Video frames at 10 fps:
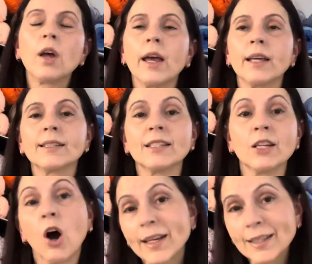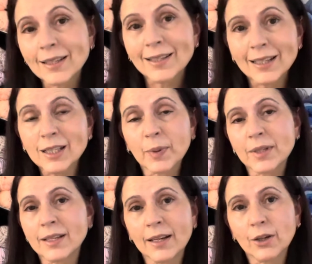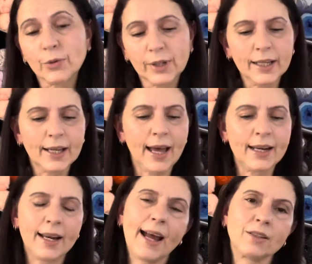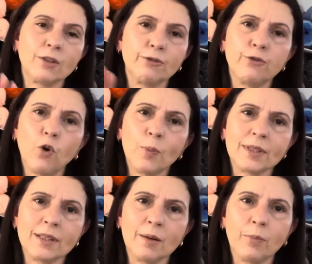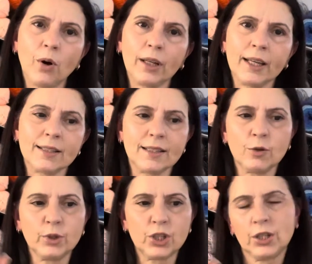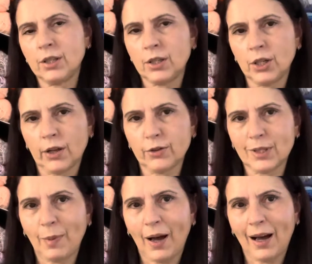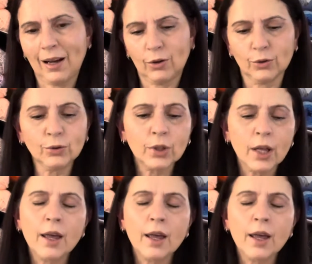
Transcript: It's 96% acrylic, and it has the 4% polyester, which is, the sparkle.